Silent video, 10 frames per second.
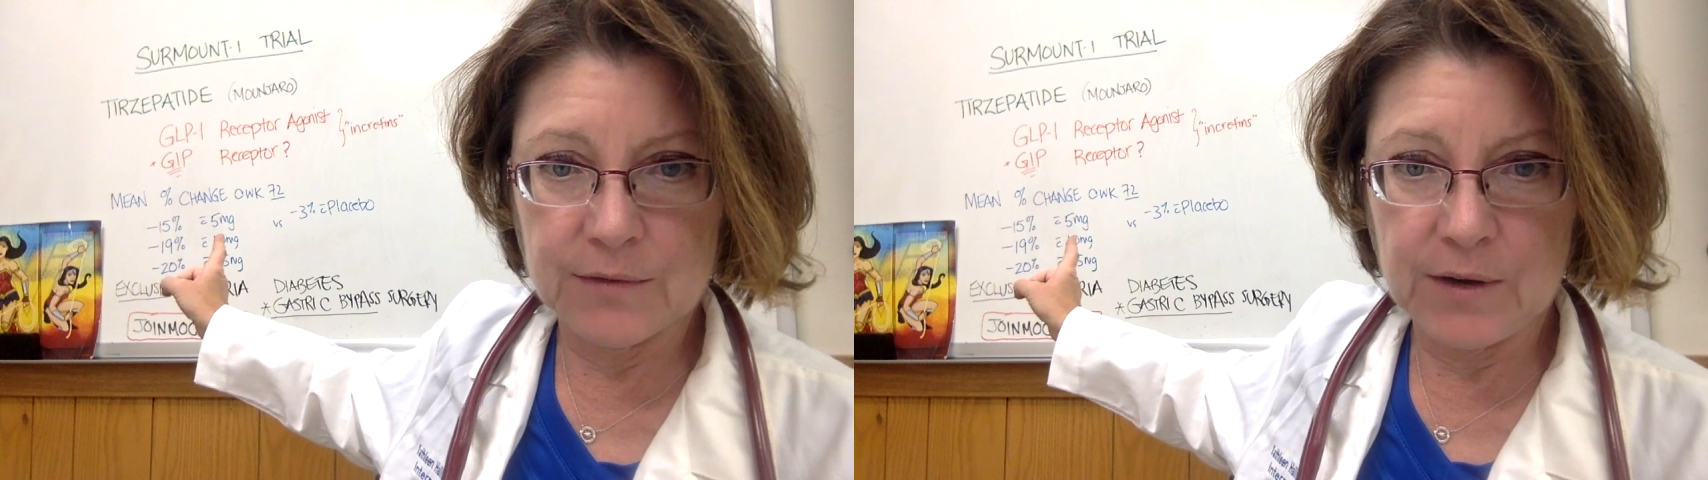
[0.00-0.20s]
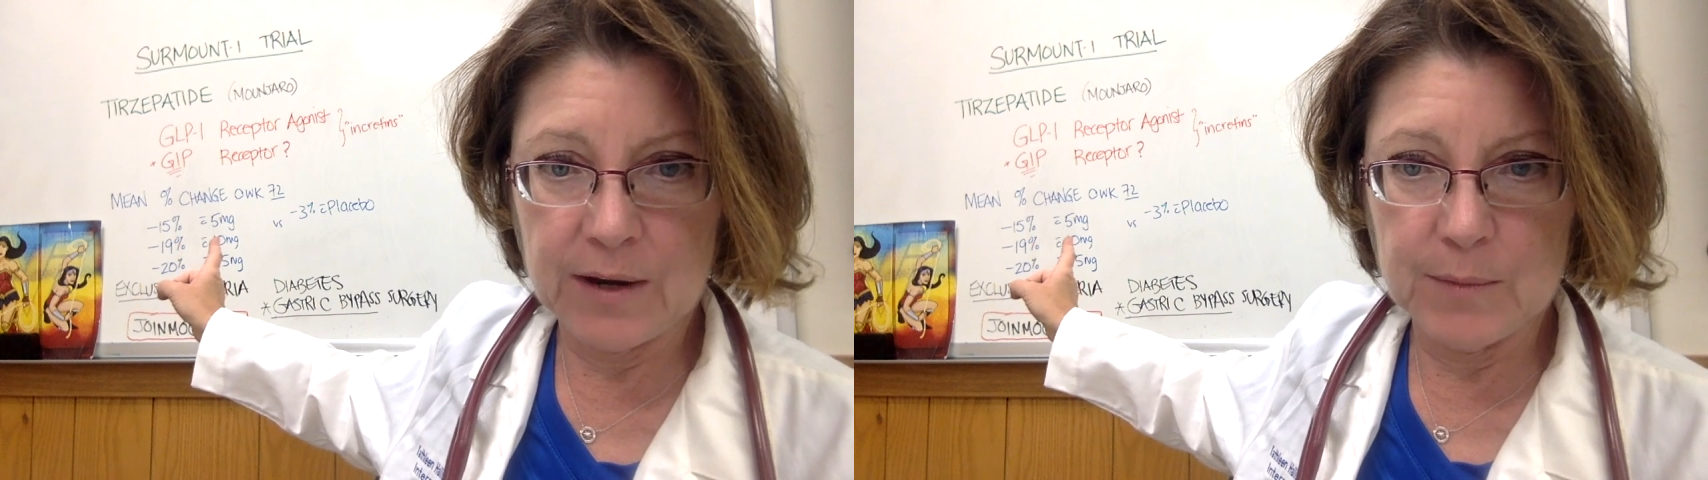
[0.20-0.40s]
the
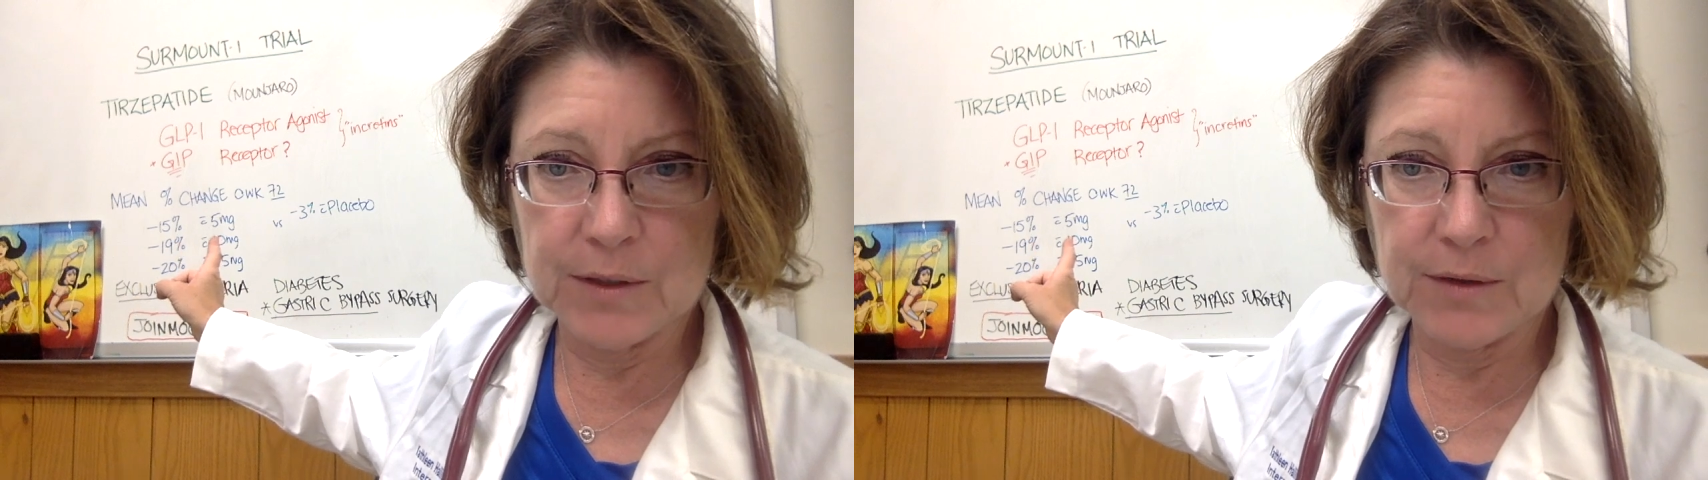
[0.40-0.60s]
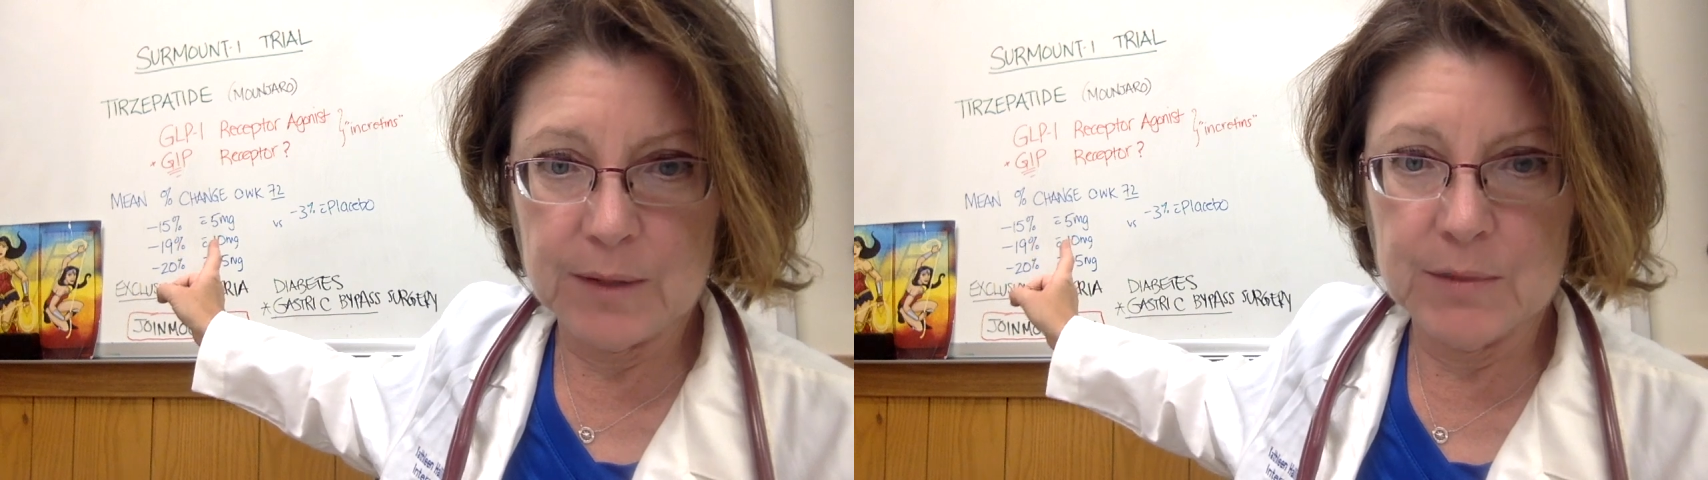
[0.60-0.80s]
5
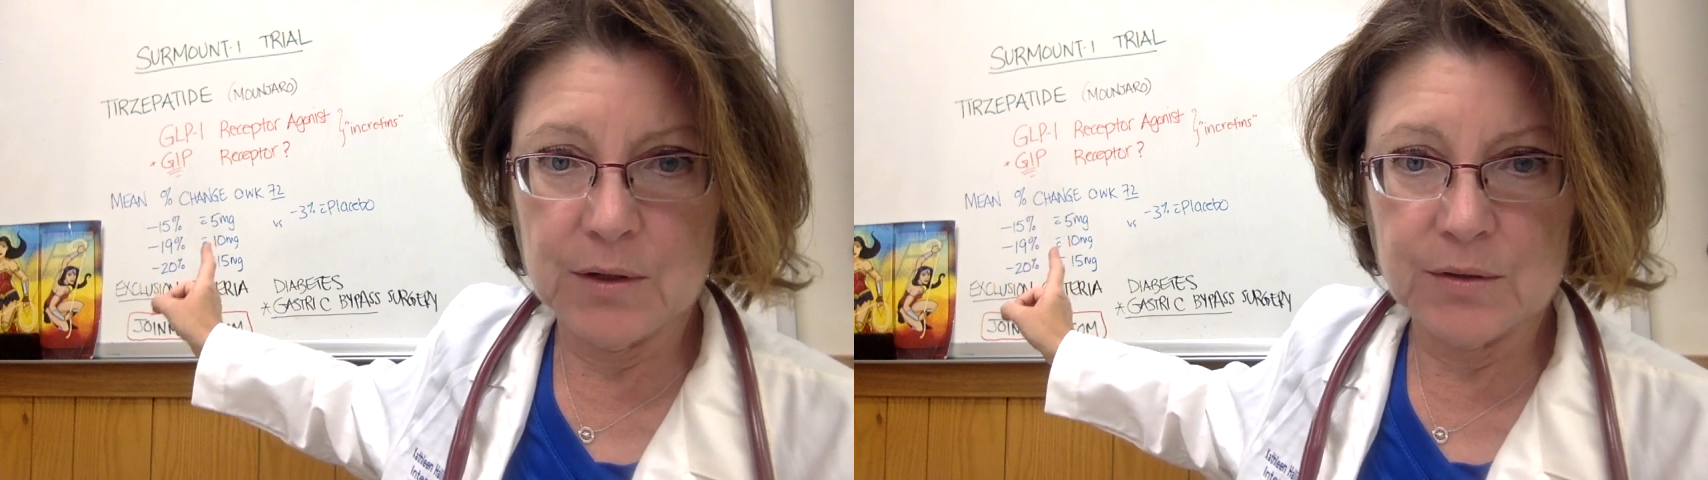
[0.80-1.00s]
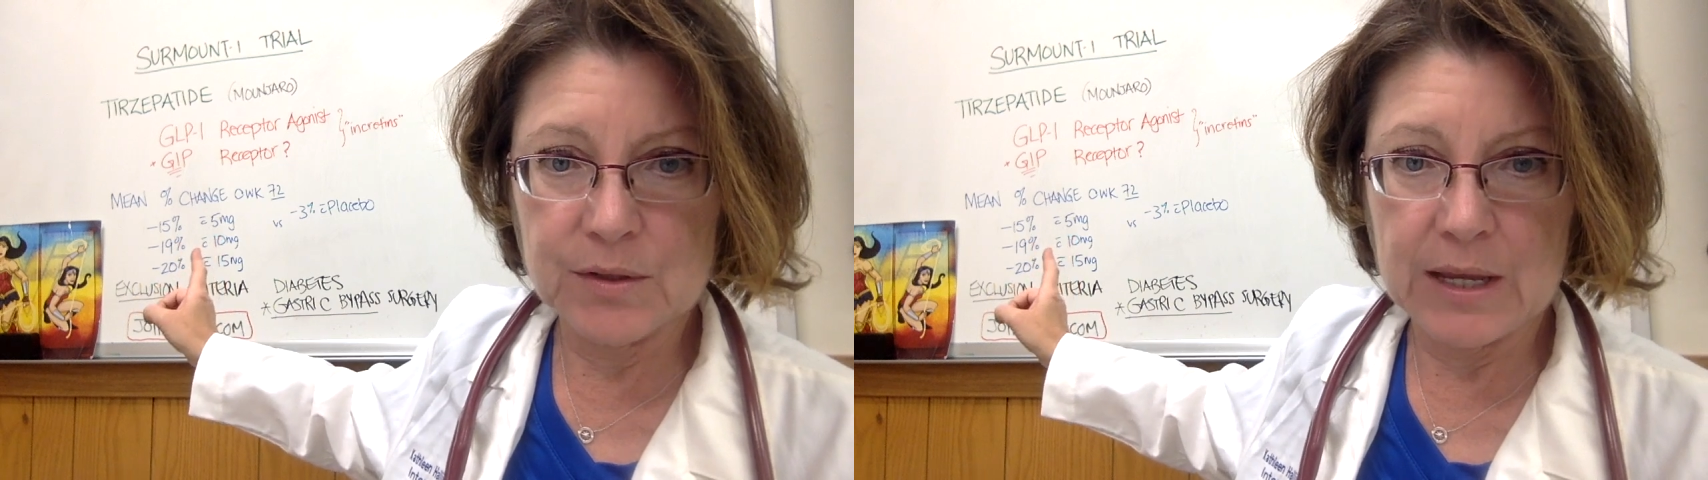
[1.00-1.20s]
milligram dose,